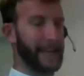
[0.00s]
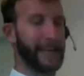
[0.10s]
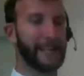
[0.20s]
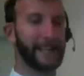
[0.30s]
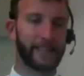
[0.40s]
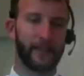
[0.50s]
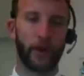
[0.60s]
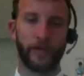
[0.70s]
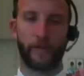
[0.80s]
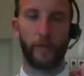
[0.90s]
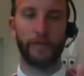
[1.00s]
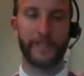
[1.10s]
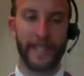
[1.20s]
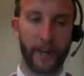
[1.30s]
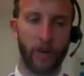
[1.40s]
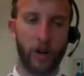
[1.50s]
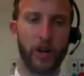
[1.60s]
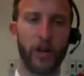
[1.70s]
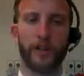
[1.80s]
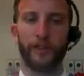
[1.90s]
the index goes from
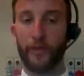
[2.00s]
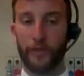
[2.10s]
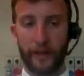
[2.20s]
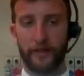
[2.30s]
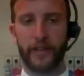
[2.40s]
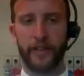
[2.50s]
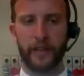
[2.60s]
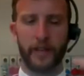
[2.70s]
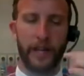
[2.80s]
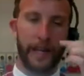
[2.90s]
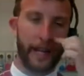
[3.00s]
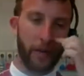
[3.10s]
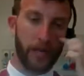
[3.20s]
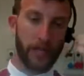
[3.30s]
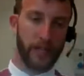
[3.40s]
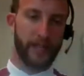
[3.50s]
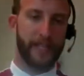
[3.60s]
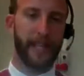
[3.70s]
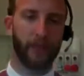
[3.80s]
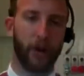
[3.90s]
0 to 50, in which
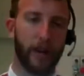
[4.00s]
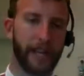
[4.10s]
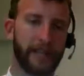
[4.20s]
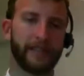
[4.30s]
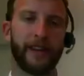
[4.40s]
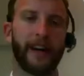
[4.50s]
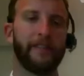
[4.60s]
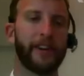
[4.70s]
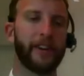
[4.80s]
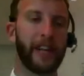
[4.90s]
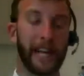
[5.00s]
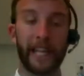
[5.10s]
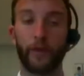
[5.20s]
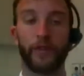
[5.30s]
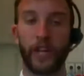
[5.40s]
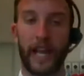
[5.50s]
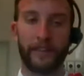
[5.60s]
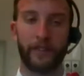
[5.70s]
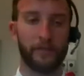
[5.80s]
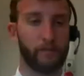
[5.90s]
0 is a very liquid
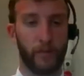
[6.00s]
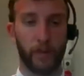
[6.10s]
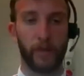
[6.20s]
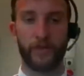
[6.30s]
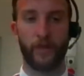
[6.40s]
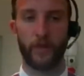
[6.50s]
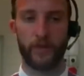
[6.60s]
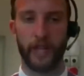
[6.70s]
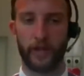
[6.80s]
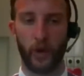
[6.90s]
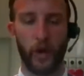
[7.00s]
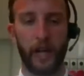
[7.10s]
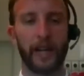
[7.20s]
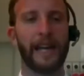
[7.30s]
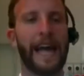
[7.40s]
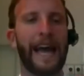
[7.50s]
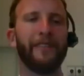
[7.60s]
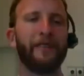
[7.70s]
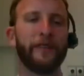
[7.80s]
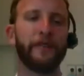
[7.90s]
gelato, not much frozen at all,
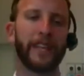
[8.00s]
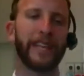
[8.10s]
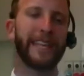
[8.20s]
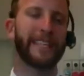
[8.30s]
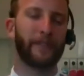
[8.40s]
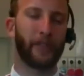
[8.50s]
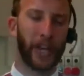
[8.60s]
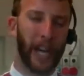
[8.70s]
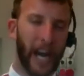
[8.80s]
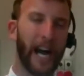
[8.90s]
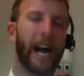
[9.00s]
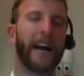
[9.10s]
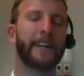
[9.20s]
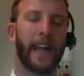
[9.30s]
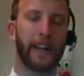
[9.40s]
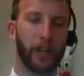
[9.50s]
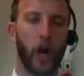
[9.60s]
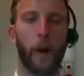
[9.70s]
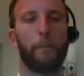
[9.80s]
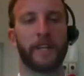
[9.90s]
and 50 is a very hard and
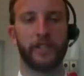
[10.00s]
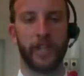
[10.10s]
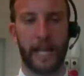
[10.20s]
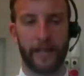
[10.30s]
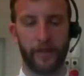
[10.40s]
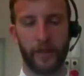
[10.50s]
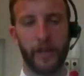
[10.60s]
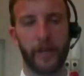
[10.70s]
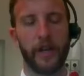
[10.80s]
compact gelato.